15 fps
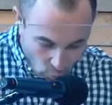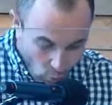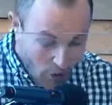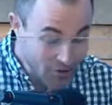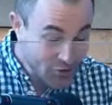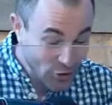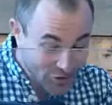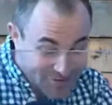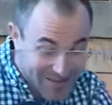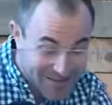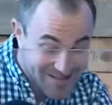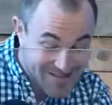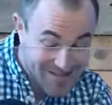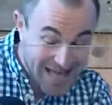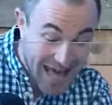what God
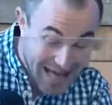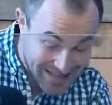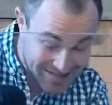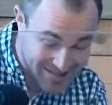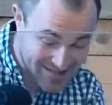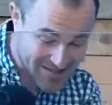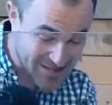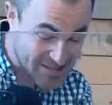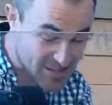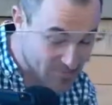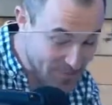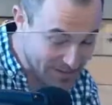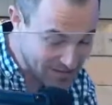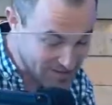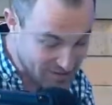does next as he
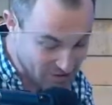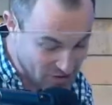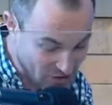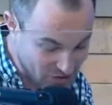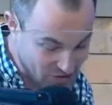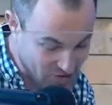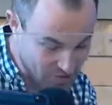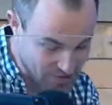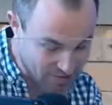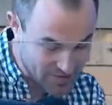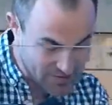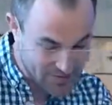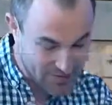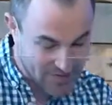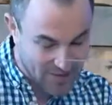speaks to Joshua,
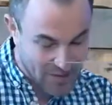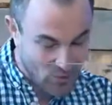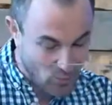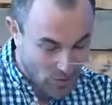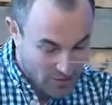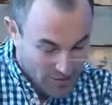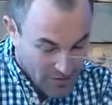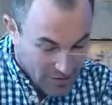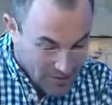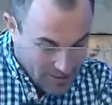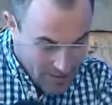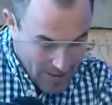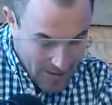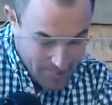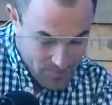what
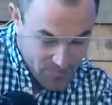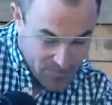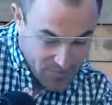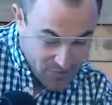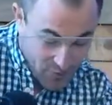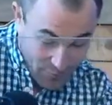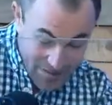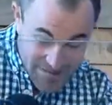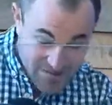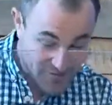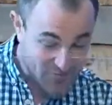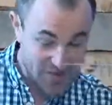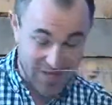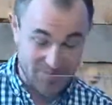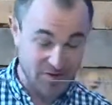the rest of
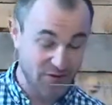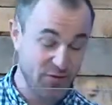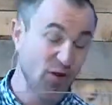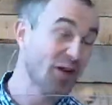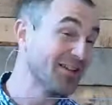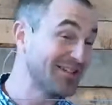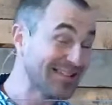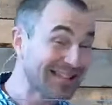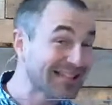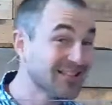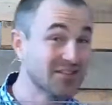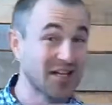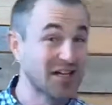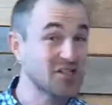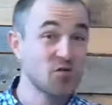chapter
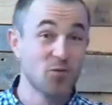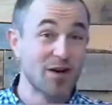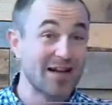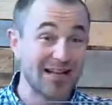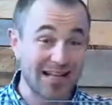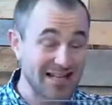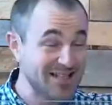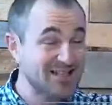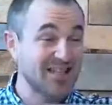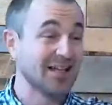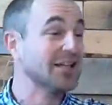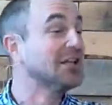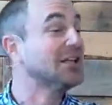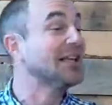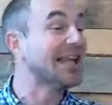13 does really is to
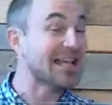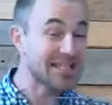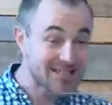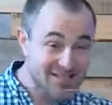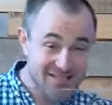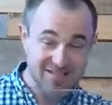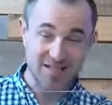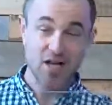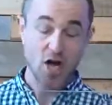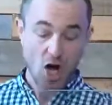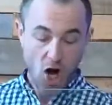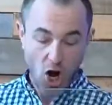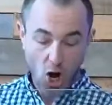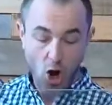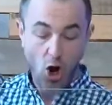list
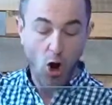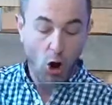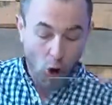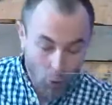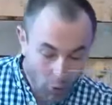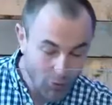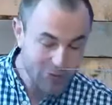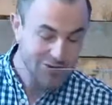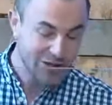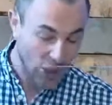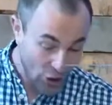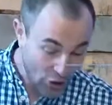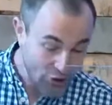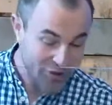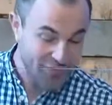a whole
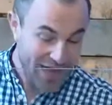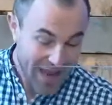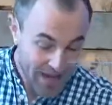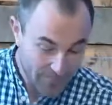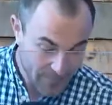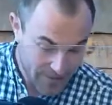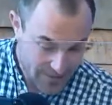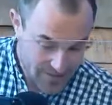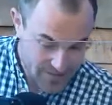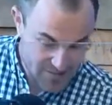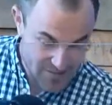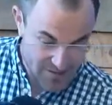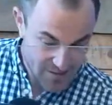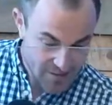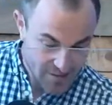load of
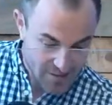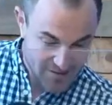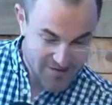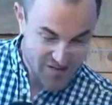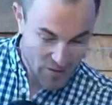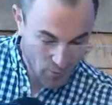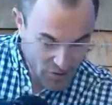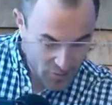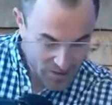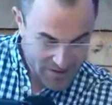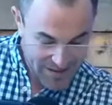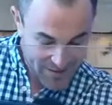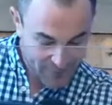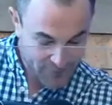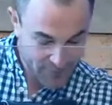enemies. And so all the way
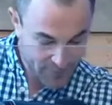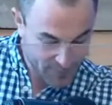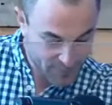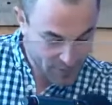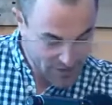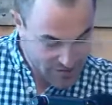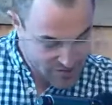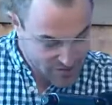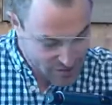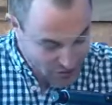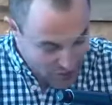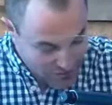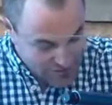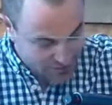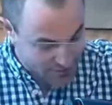down from verse
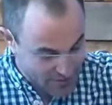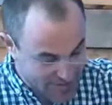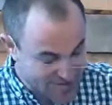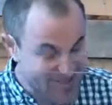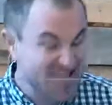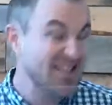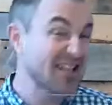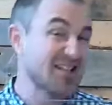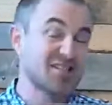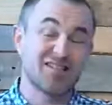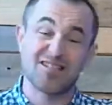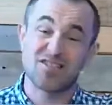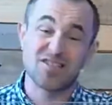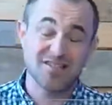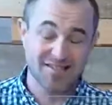2 to verse 6,
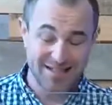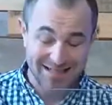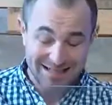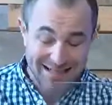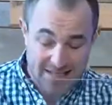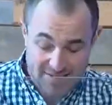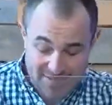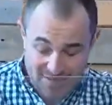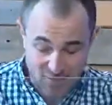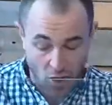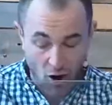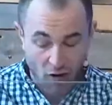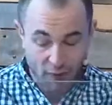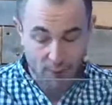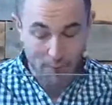there's just a list
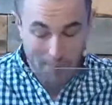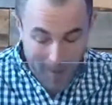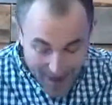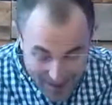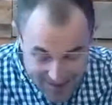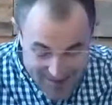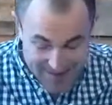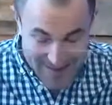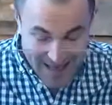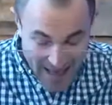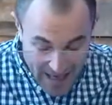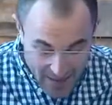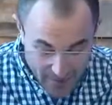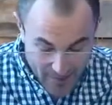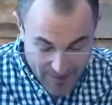of mighty
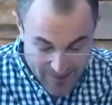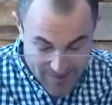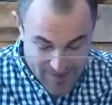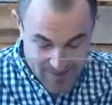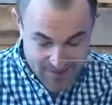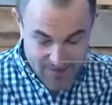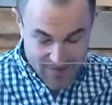enemies.